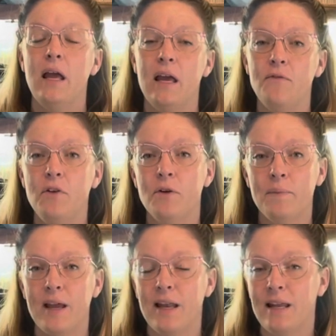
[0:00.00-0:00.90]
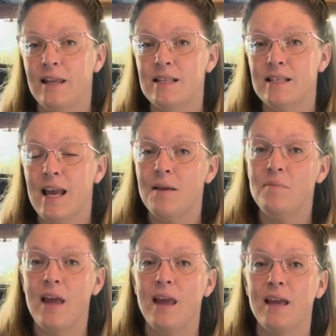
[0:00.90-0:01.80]
If you're planting the same
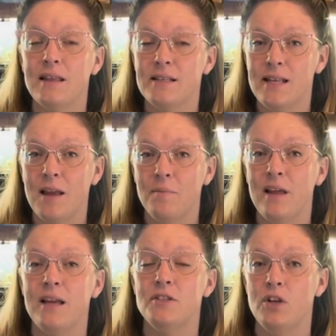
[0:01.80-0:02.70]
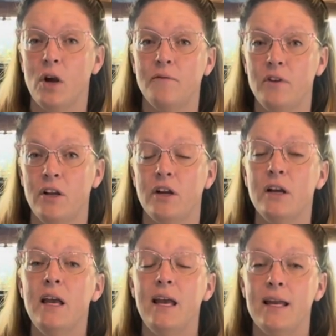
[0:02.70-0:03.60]
thing in the same place year after year,